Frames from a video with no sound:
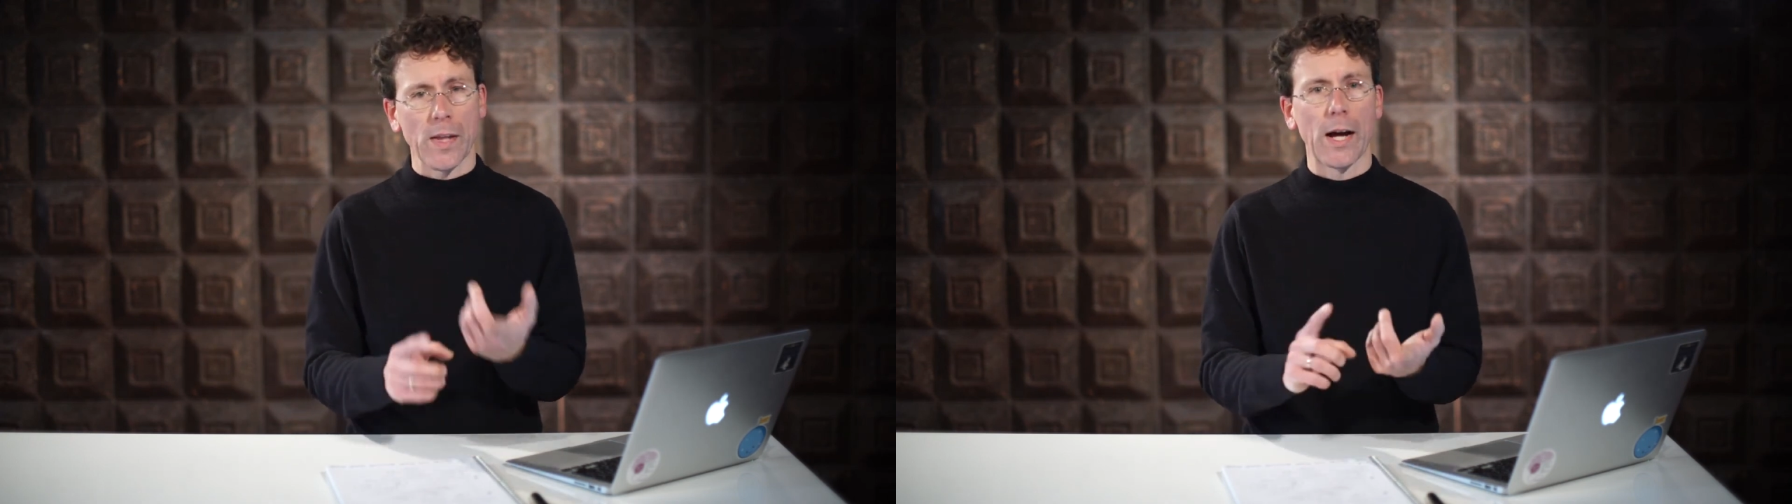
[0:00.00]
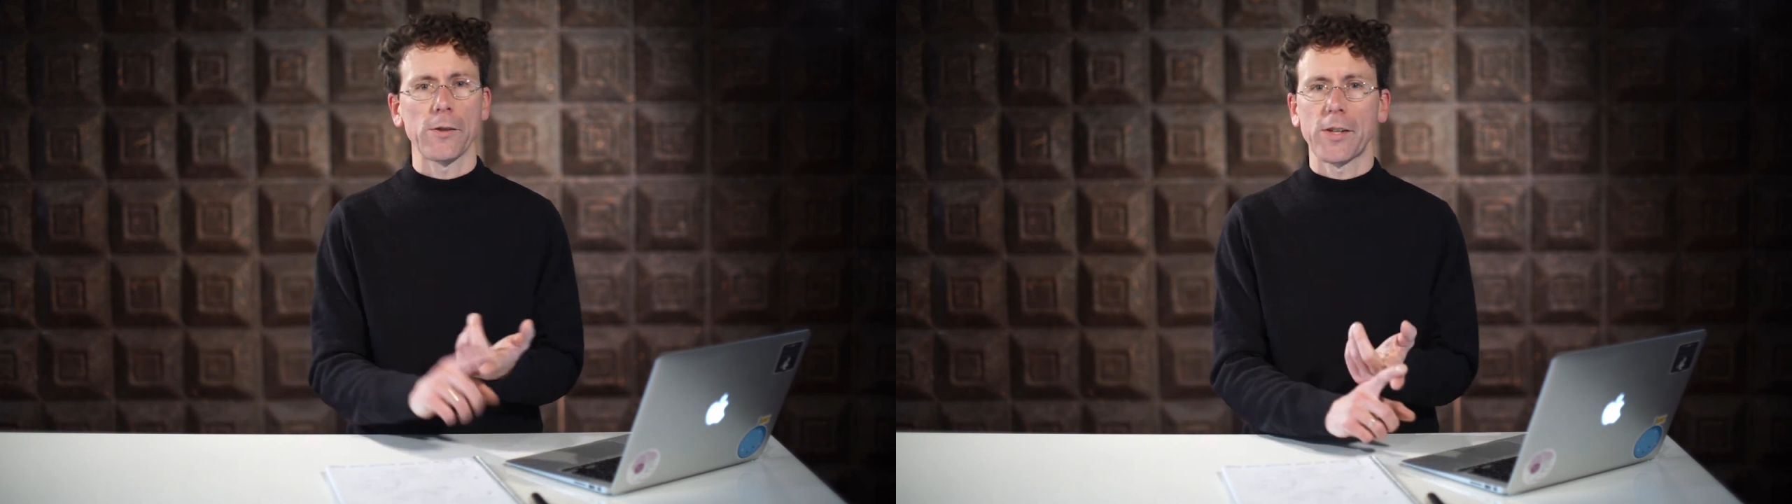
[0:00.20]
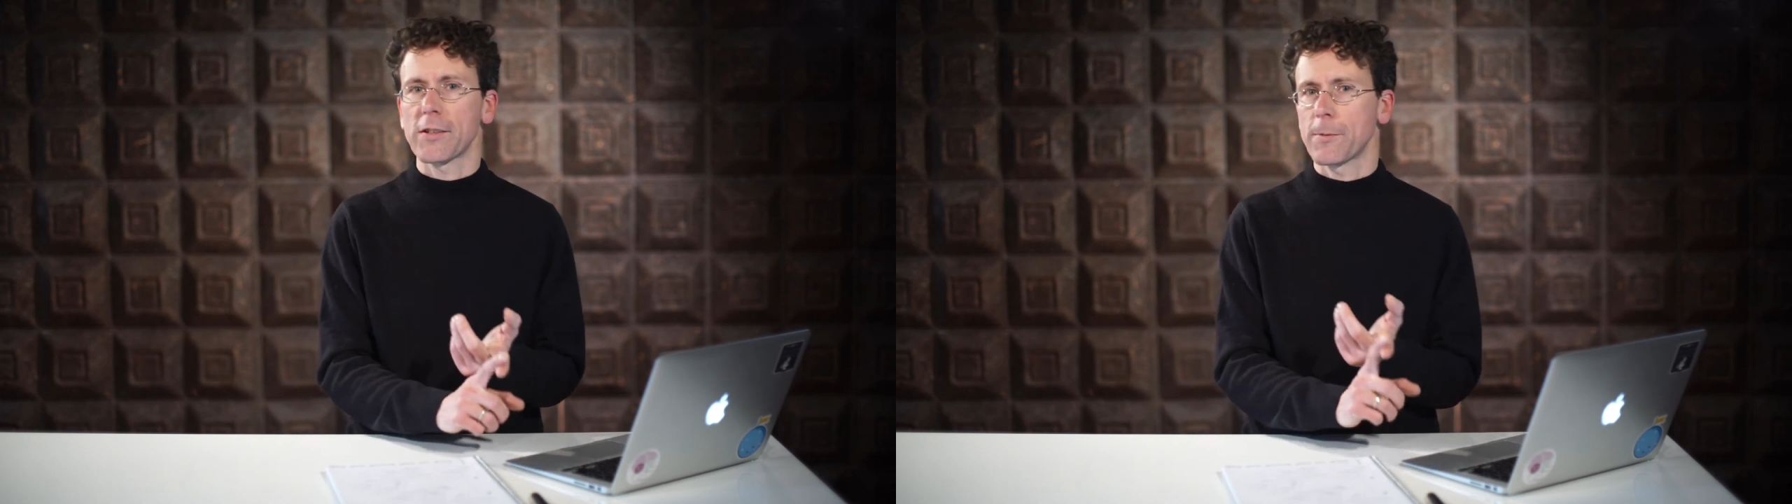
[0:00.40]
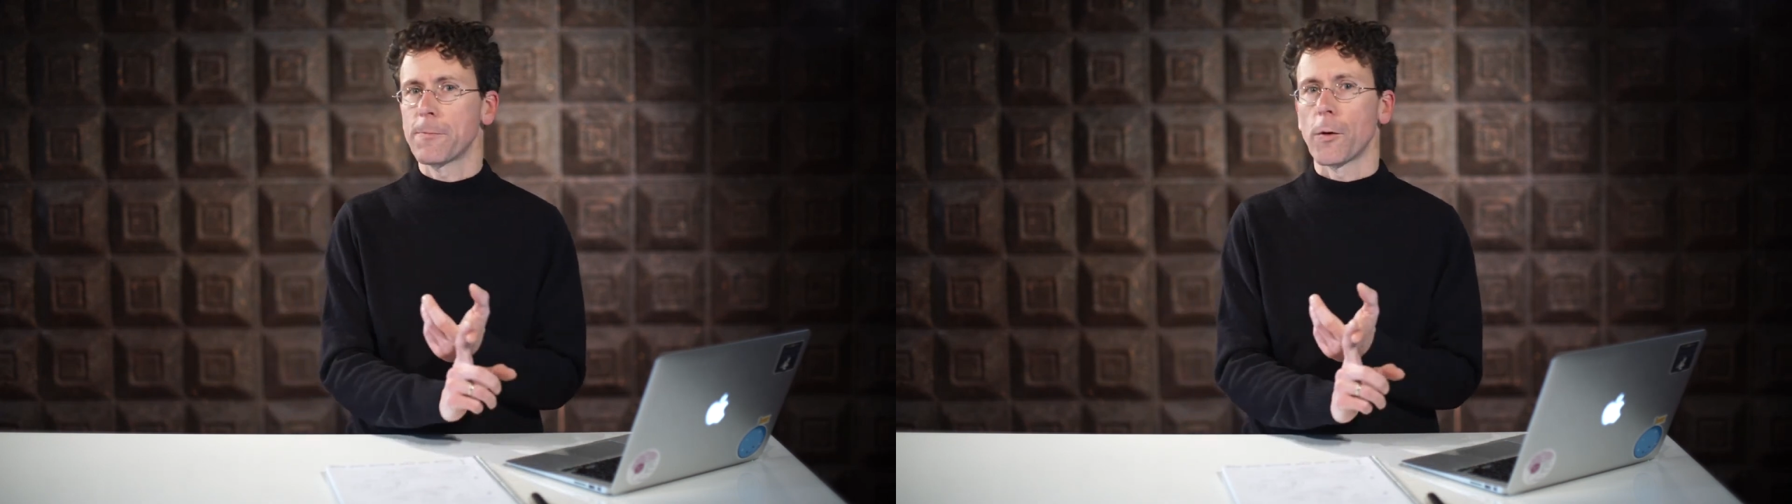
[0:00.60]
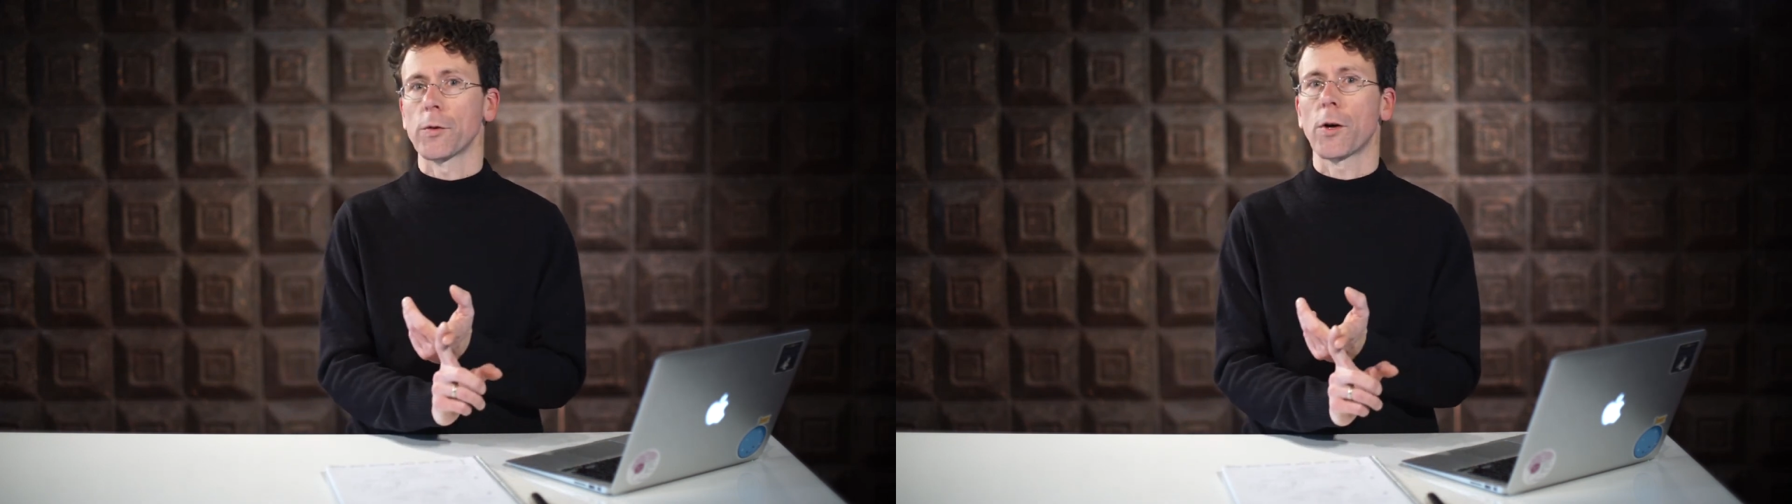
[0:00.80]
I'll take some
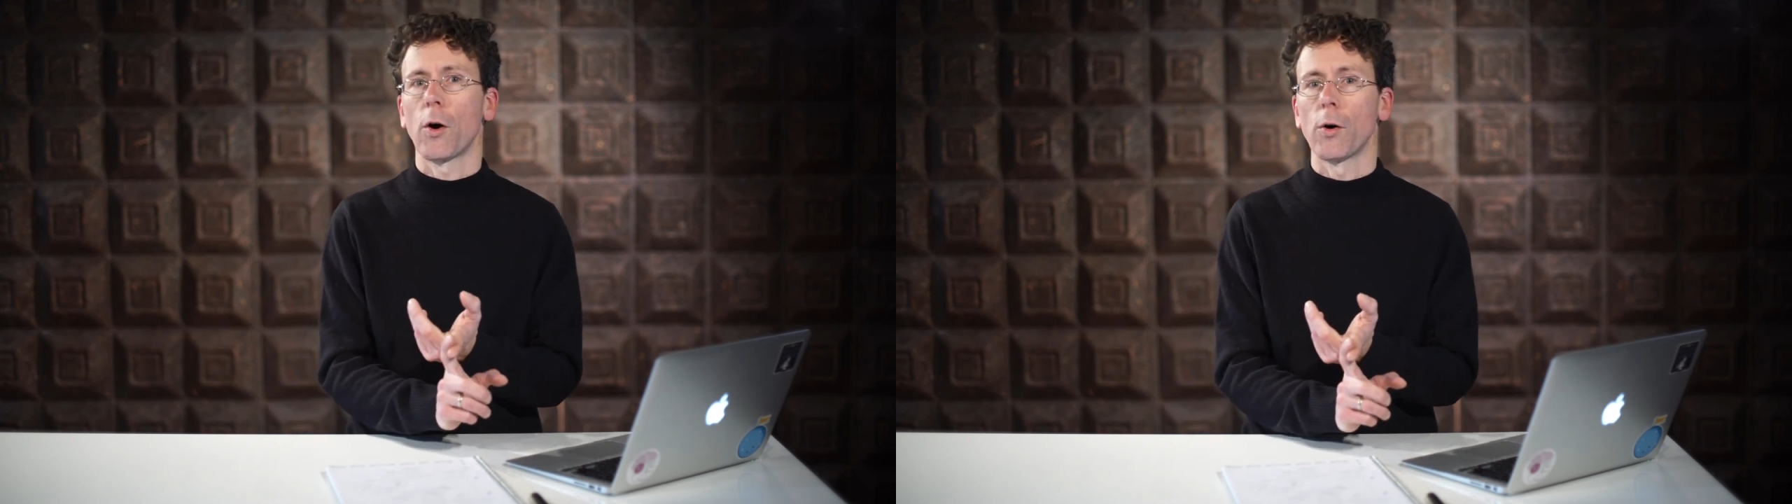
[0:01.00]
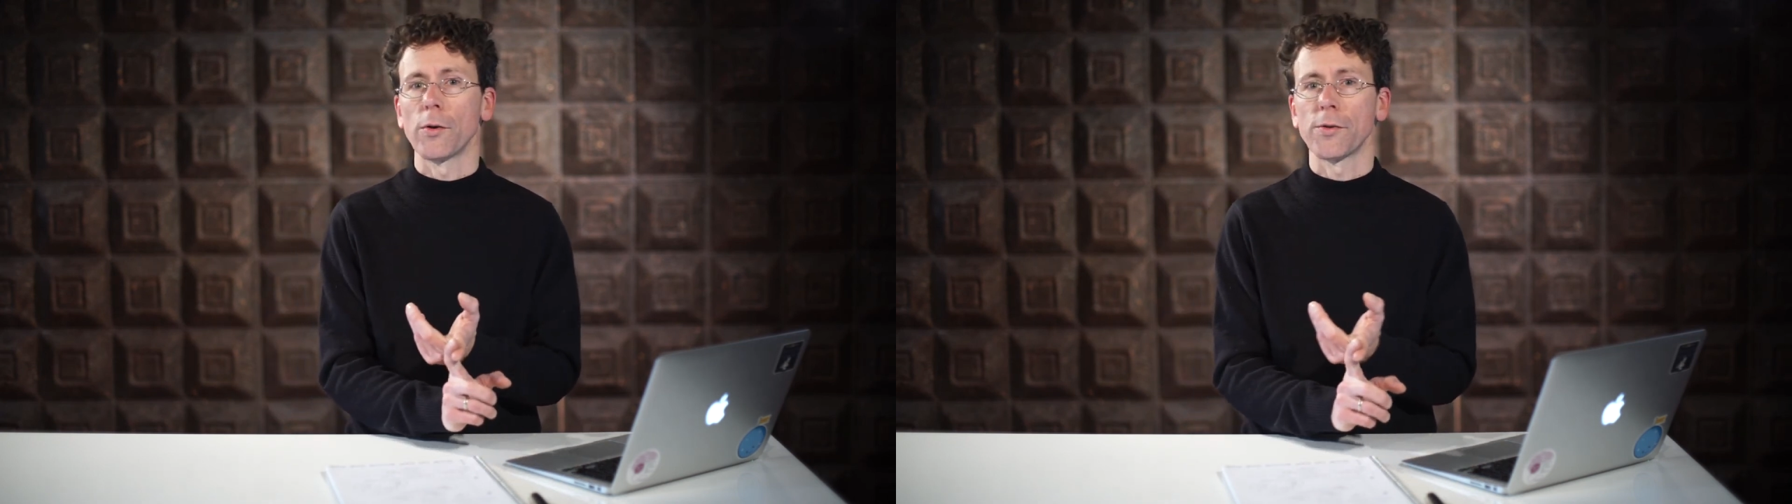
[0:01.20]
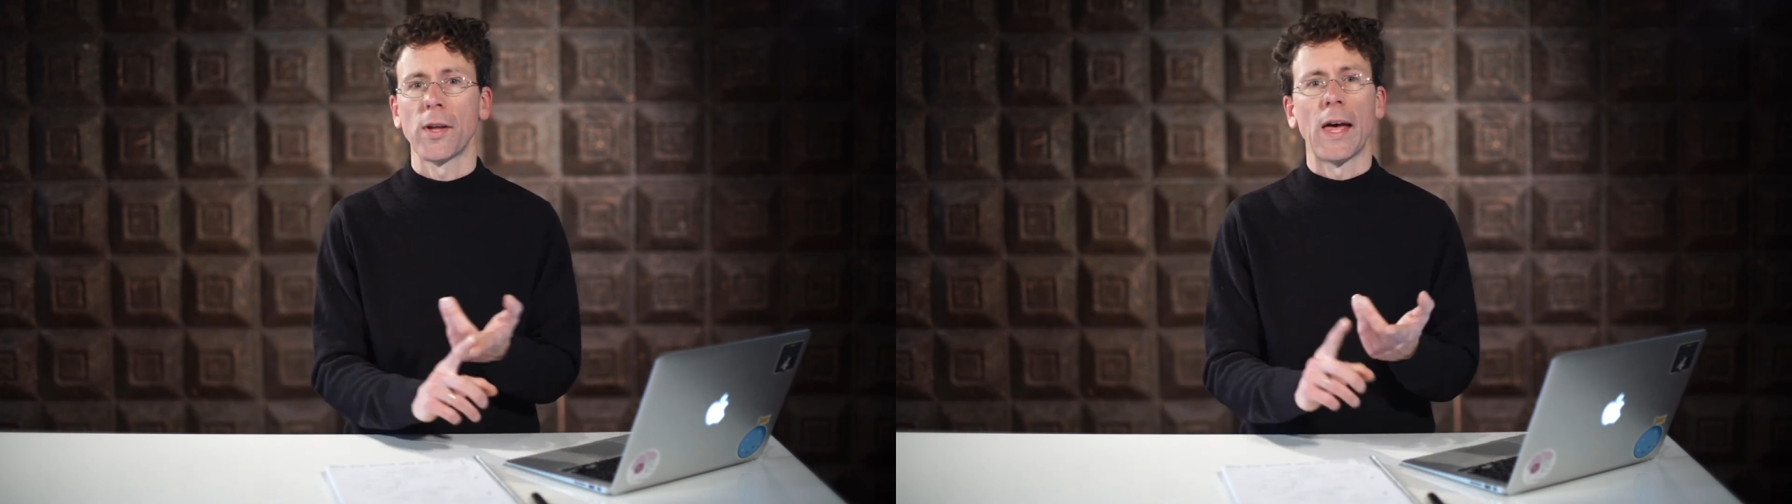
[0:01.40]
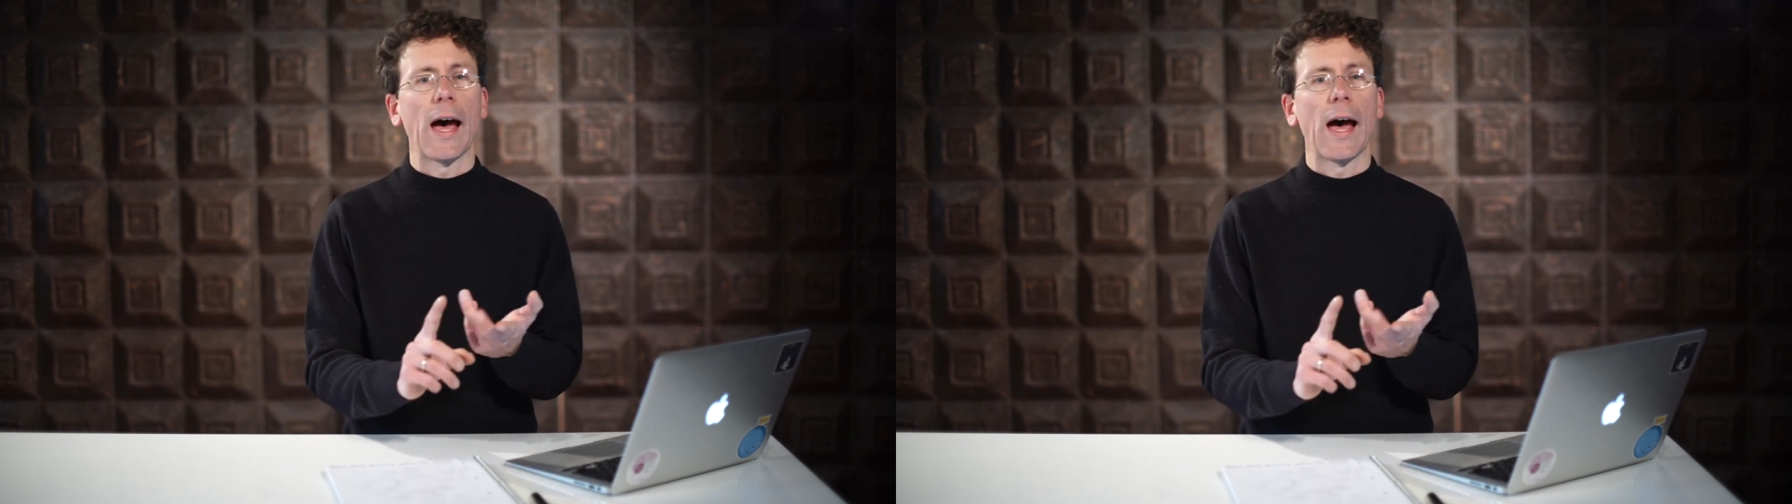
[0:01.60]
phone calls,